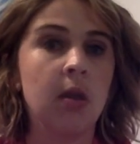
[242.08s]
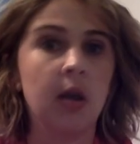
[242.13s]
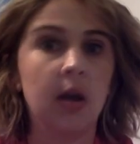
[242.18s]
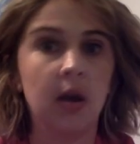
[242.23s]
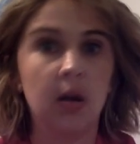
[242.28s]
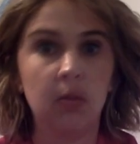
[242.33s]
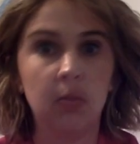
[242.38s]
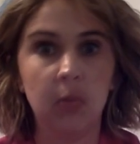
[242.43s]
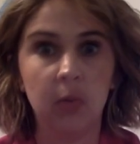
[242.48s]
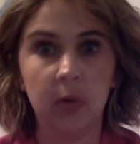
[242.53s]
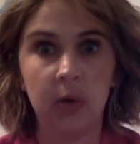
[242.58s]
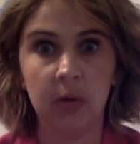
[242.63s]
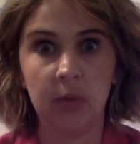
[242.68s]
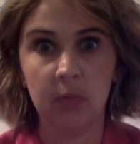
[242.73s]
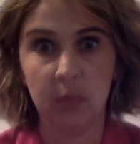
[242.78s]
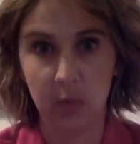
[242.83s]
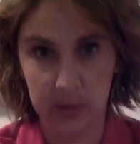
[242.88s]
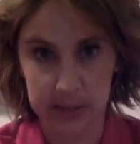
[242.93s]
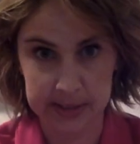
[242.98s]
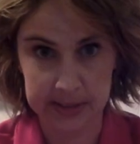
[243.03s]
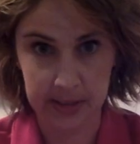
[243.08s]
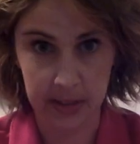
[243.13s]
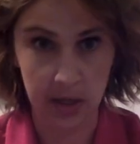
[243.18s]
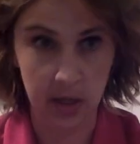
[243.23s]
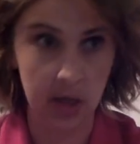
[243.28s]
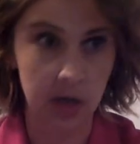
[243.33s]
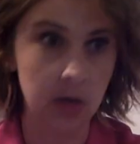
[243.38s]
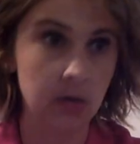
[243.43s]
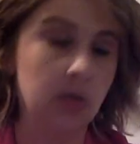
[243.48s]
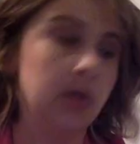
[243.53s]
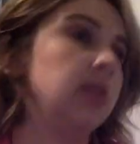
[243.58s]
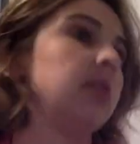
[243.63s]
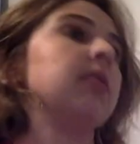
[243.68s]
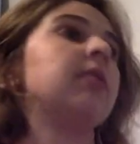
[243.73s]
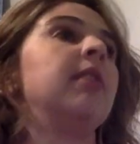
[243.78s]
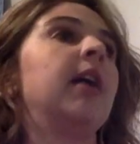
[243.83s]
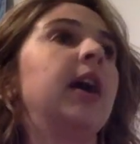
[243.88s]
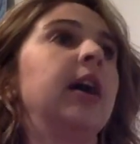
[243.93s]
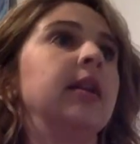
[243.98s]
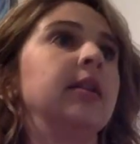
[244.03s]
airborne poisoning i know what
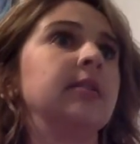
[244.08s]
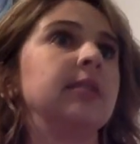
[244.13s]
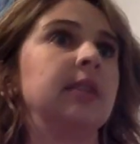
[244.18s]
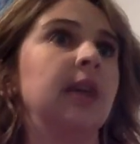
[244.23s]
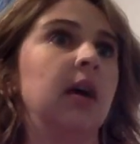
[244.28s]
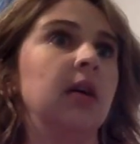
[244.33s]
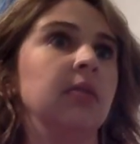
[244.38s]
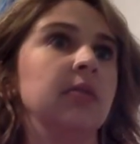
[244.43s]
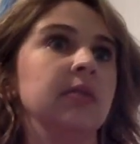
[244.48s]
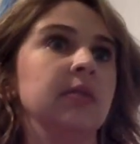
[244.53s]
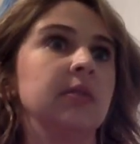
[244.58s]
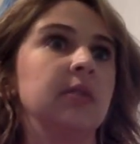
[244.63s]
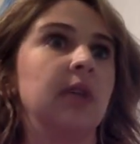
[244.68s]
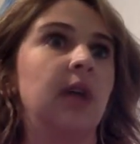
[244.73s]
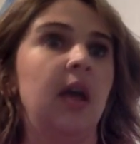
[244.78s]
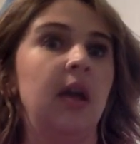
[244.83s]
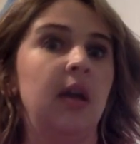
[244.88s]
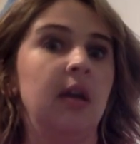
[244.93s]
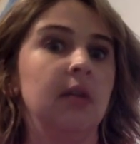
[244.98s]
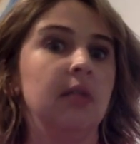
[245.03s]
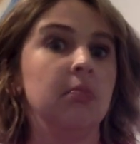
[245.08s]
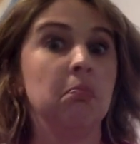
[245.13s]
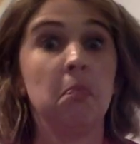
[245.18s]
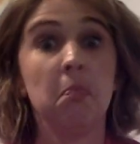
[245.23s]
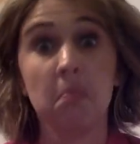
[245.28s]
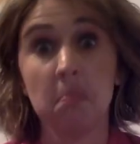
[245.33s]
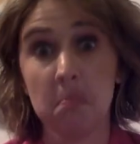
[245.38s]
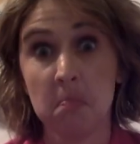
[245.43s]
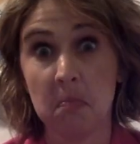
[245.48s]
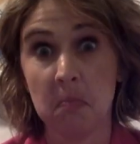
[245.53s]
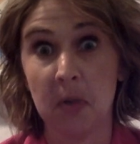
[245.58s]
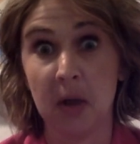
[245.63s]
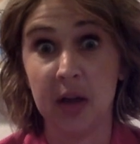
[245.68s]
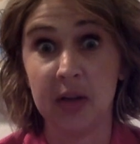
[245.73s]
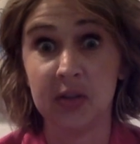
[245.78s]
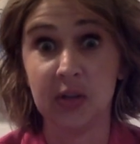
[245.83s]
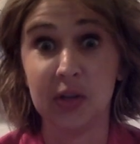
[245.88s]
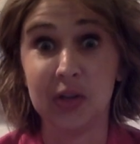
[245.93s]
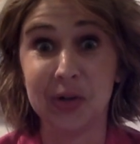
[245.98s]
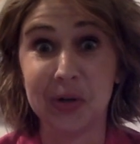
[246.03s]
that sounds like
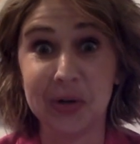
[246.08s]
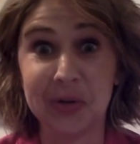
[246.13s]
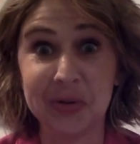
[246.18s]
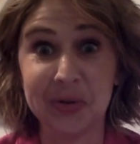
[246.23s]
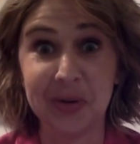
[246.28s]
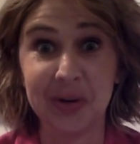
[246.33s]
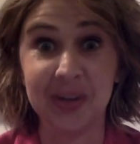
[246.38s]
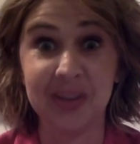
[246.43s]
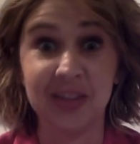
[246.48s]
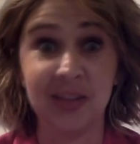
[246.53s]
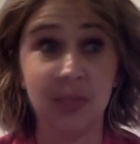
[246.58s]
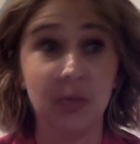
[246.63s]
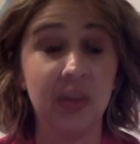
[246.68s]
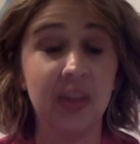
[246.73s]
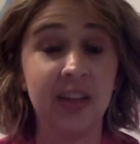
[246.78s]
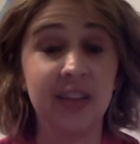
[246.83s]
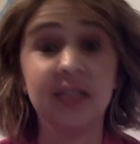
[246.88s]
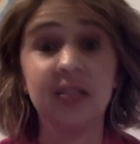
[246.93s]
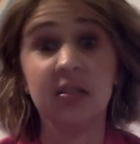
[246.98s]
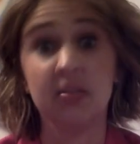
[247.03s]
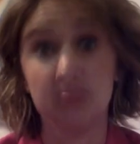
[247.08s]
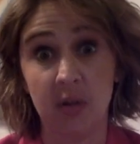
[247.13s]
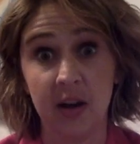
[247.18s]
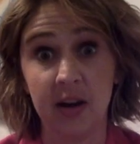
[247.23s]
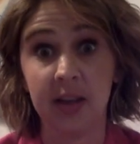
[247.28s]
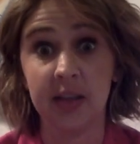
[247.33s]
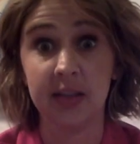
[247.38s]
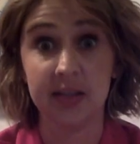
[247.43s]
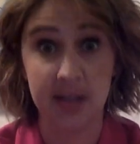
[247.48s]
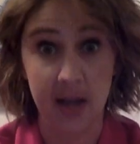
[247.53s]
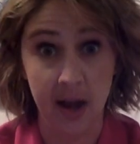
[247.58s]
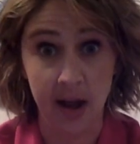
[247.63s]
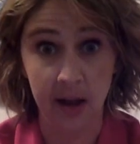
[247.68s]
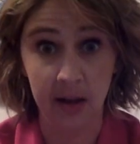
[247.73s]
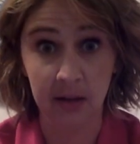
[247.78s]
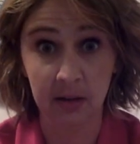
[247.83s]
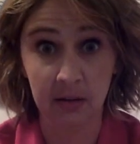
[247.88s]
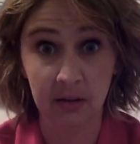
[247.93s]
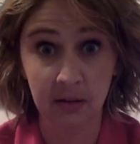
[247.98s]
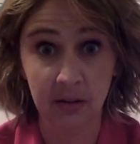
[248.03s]
so i turned to her and said well that's a demonic
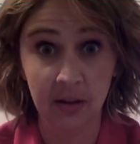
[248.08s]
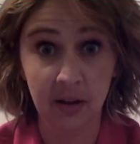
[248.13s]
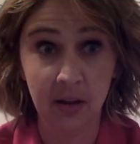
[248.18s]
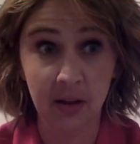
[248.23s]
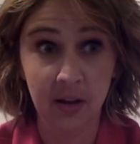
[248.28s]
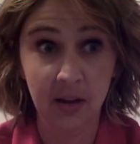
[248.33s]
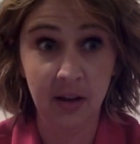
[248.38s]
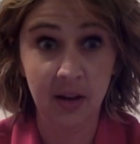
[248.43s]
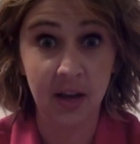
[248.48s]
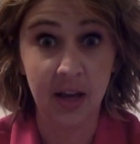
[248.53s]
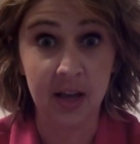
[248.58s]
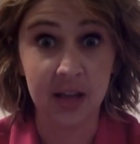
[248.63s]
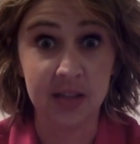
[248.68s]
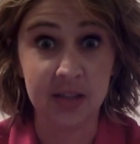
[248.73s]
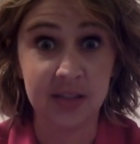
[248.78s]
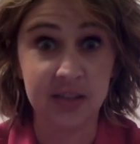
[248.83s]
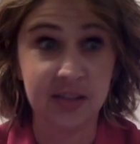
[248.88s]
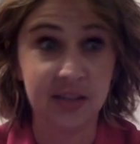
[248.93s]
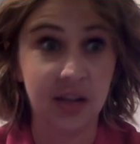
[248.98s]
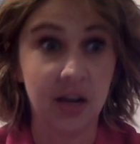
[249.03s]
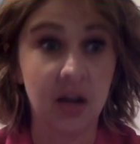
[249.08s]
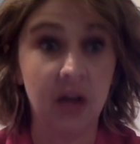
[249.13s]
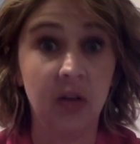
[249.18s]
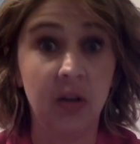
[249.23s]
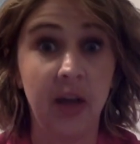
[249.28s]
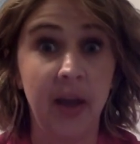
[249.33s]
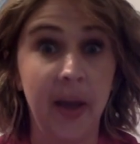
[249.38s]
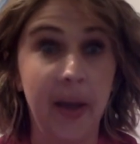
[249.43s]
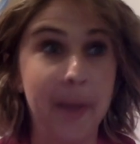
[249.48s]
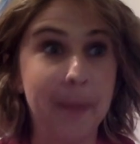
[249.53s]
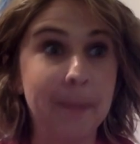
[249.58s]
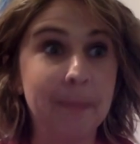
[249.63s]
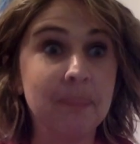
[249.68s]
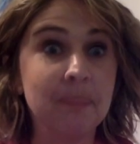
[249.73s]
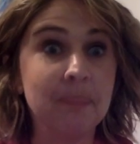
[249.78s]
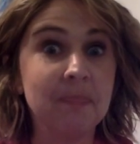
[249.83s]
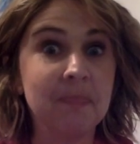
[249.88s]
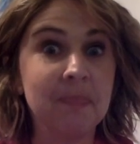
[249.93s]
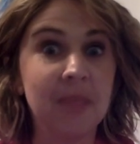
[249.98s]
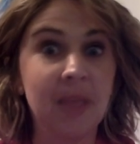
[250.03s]
attack and she said okay
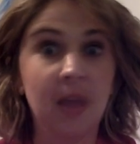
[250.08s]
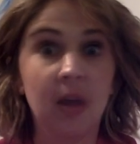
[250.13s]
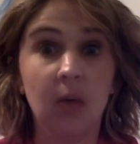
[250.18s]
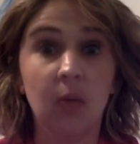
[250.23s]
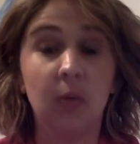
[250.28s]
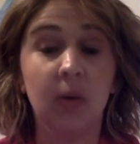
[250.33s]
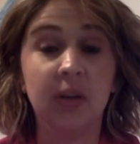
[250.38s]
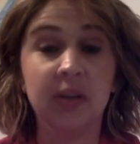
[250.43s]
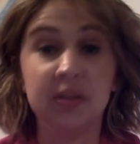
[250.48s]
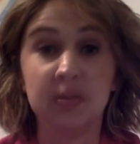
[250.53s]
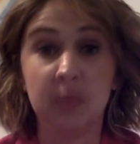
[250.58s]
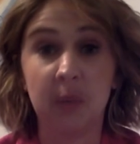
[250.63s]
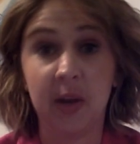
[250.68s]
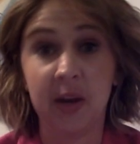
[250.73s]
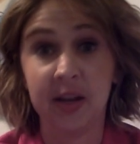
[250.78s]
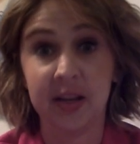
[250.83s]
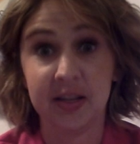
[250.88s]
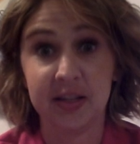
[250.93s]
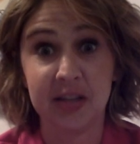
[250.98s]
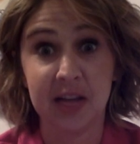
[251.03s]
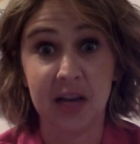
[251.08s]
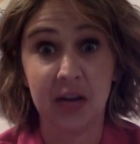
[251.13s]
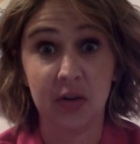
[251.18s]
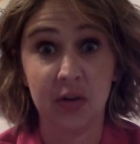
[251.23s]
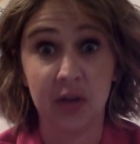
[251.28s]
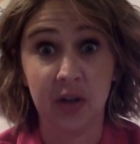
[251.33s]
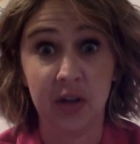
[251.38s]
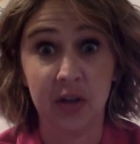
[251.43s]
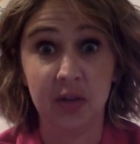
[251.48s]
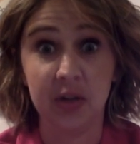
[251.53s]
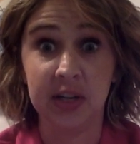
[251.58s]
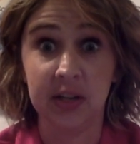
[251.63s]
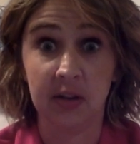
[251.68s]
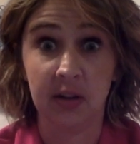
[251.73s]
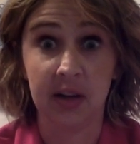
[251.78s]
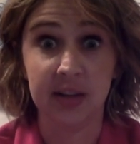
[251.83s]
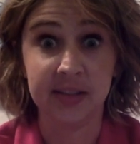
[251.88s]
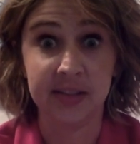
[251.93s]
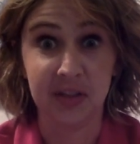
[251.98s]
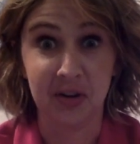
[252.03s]
well, demonic attack or not, you need a
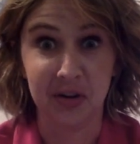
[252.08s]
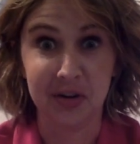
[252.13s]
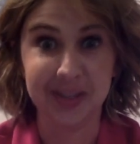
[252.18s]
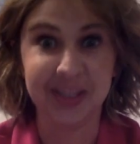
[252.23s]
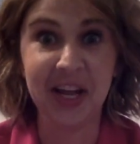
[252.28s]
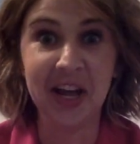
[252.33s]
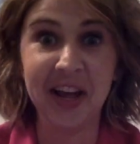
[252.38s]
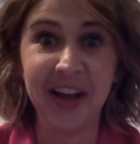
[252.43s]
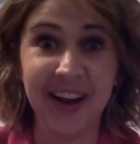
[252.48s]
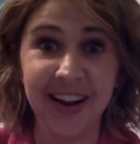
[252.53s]
lot of steroids.